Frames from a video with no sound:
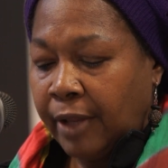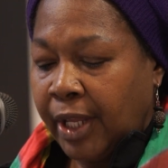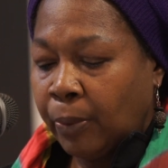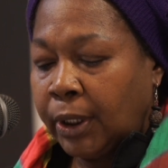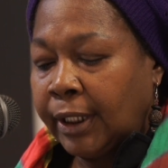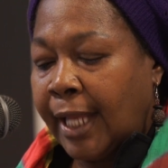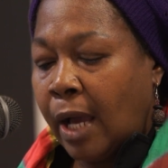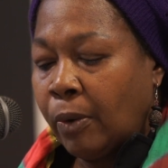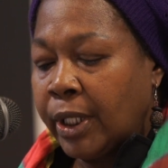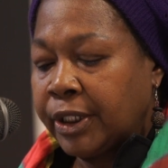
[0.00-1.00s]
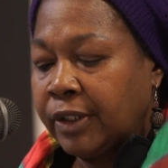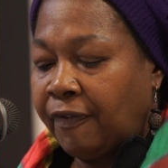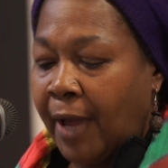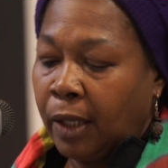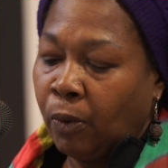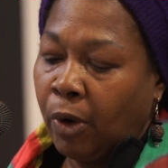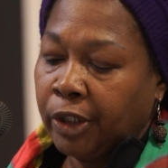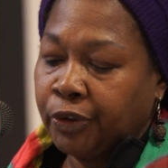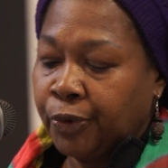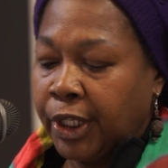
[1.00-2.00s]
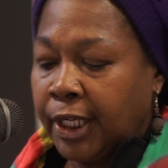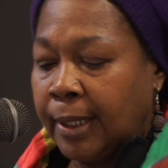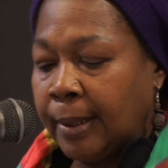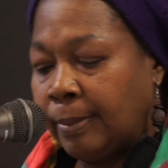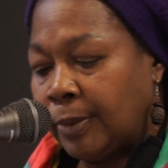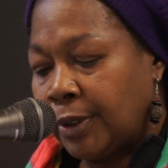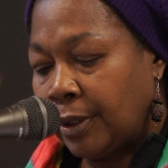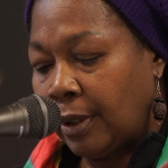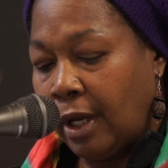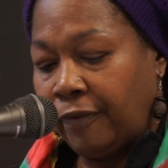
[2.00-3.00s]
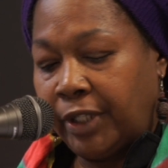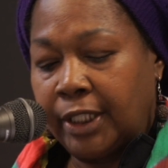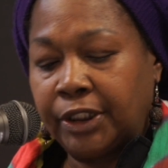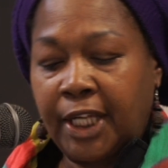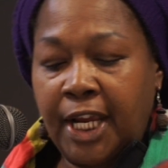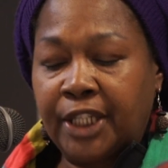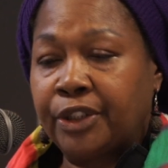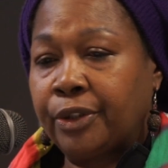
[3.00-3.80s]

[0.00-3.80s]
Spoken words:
They will allow us to follow our dreams of an education,